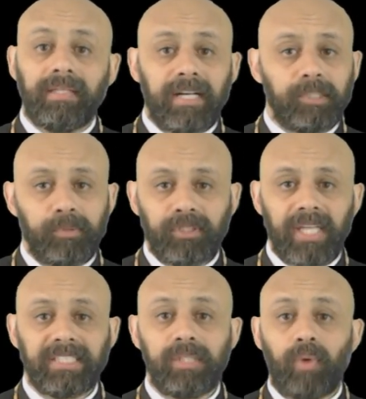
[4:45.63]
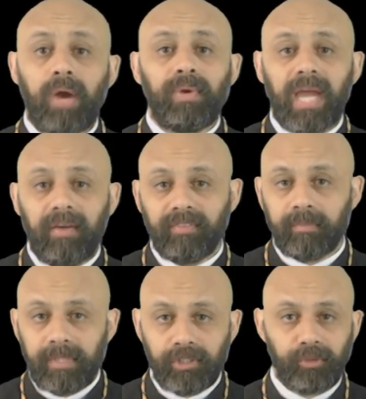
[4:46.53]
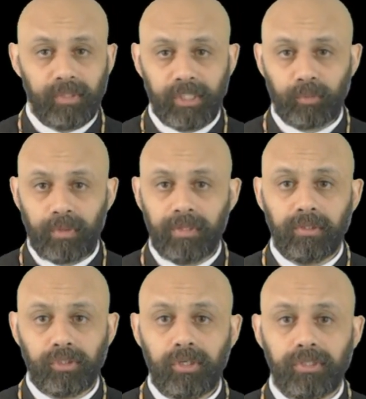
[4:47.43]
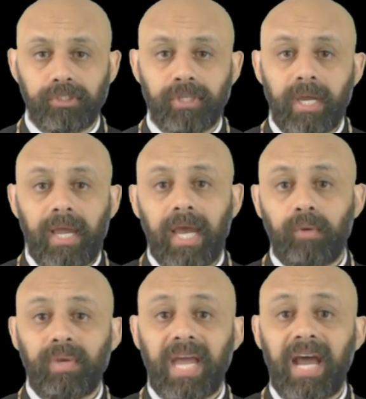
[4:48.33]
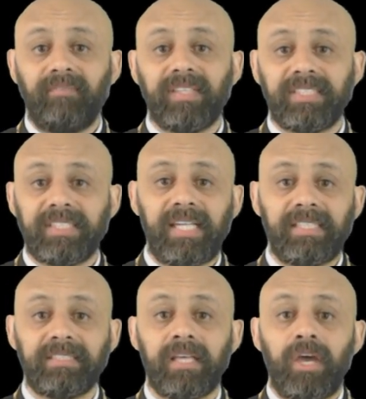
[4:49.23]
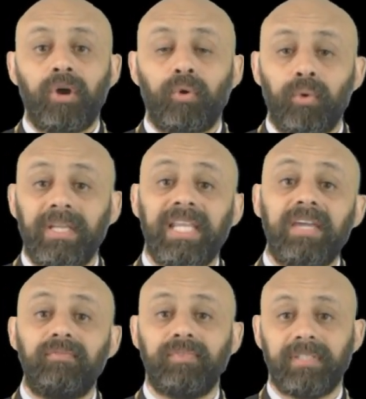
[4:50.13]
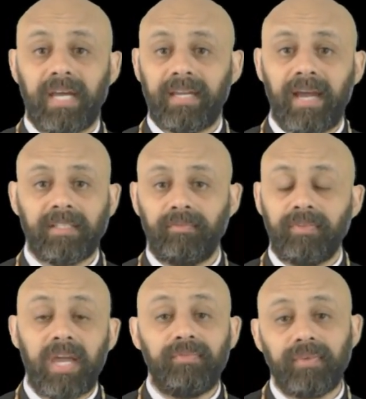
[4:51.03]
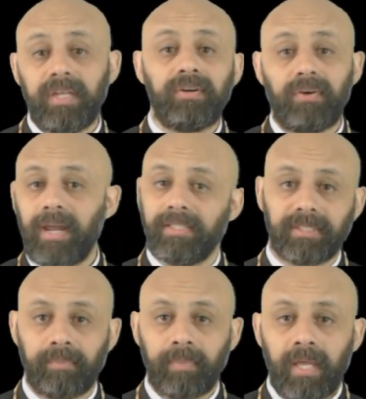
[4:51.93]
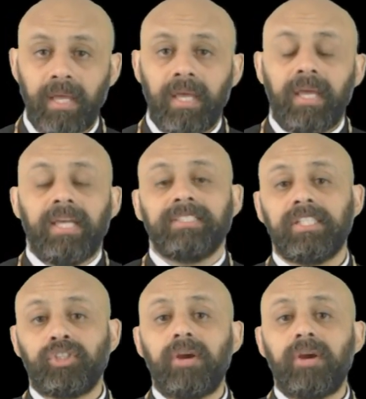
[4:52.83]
And that is precisely why we have the mysteries within the church, and we have the saints who lived that kind of life in Christ. St.